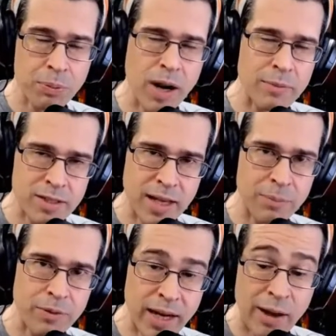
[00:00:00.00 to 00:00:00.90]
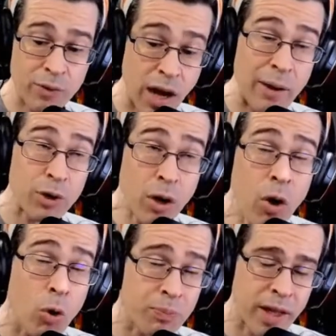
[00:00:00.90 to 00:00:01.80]
example that I would
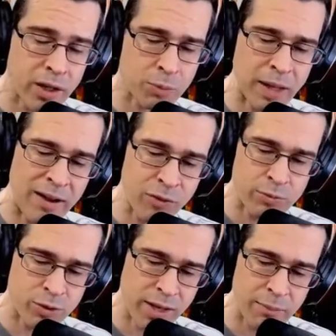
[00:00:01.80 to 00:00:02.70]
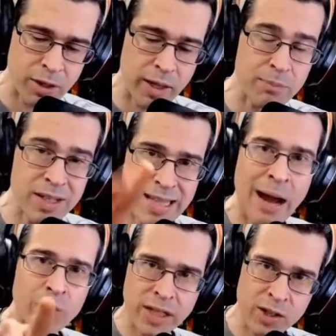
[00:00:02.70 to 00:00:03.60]
hope that other platforms would emulate, because that
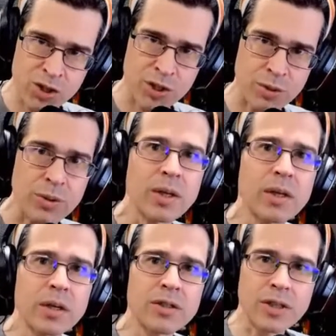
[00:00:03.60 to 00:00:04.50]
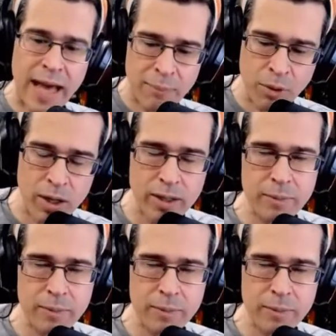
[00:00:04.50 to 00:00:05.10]
would get you to that mark.